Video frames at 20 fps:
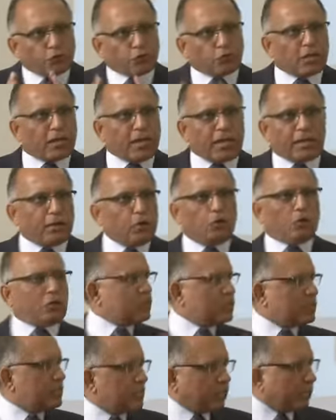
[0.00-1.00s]
today
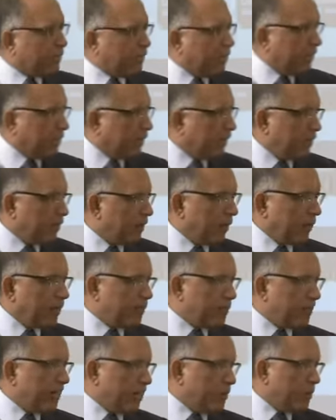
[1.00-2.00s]
looks nothing like
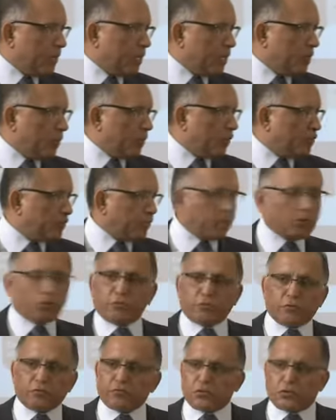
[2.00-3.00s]
the IBM of 10
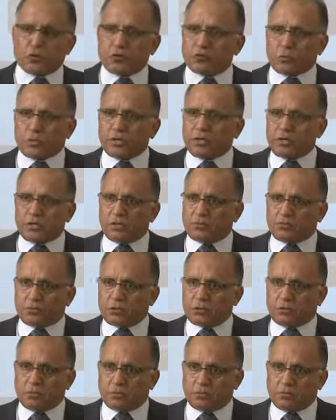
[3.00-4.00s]
or 15 or 20 years
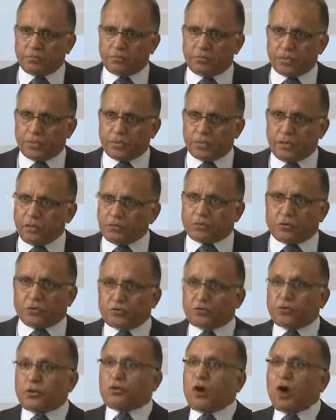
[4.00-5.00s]
ago. The
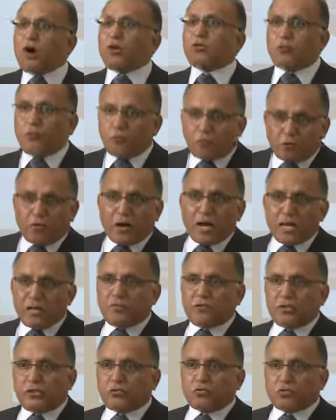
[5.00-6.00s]
Xerox of 5
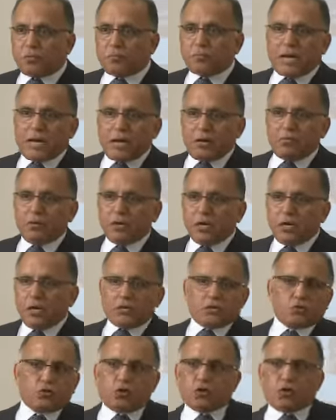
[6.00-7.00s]
years from now
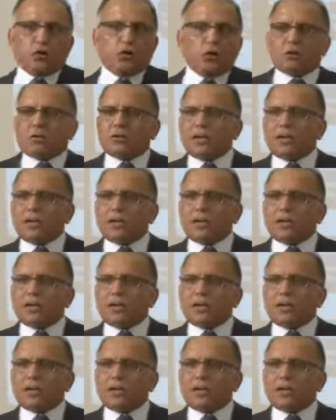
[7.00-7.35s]
is going to look